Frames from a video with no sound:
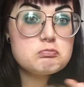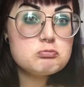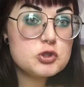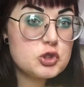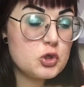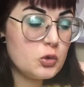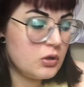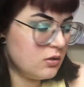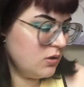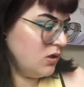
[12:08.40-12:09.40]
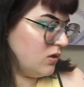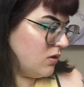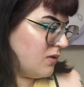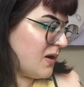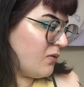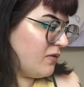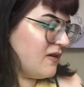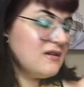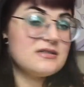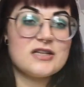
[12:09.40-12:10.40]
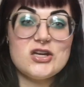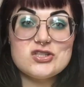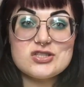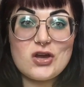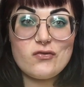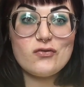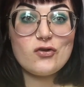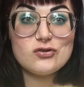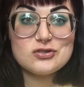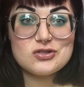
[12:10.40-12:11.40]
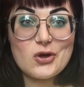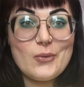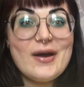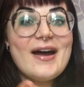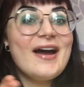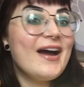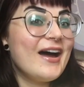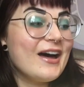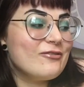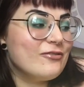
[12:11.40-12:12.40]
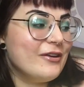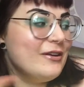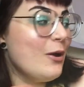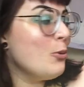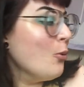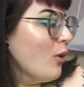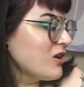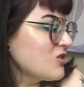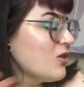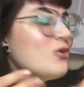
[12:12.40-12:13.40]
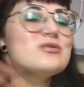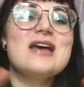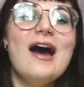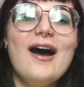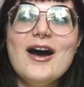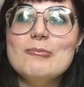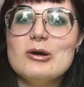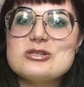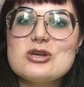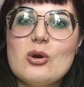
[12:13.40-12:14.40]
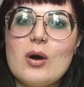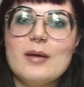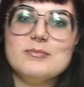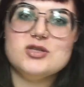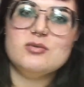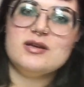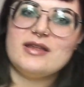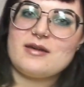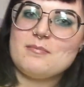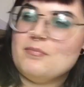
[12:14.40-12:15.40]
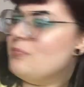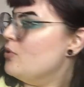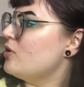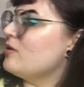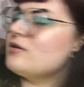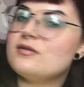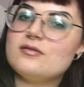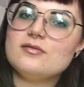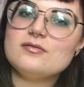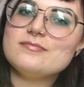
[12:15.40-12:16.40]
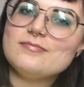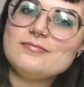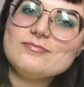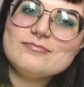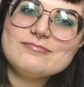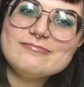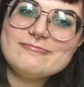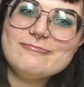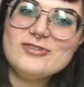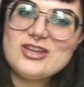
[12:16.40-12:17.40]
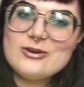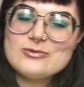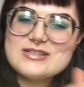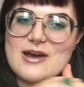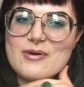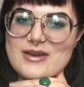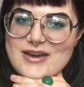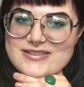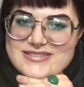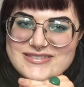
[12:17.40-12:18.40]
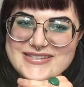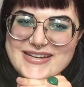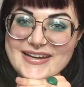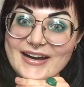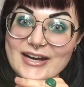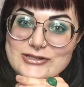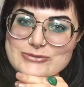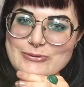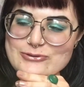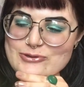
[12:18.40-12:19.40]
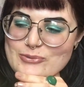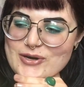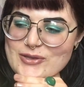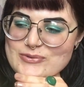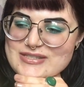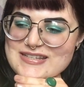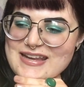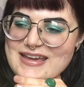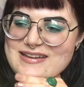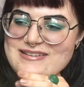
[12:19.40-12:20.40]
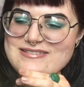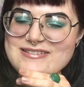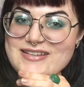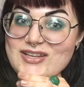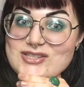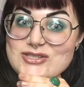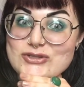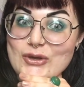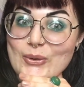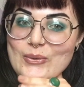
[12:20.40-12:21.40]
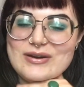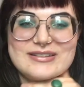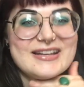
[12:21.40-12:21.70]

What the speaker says: soon about things and stuff, so have fun, watch those. Also, I'm doing like book videos now, I guess. I just posted one of those today, so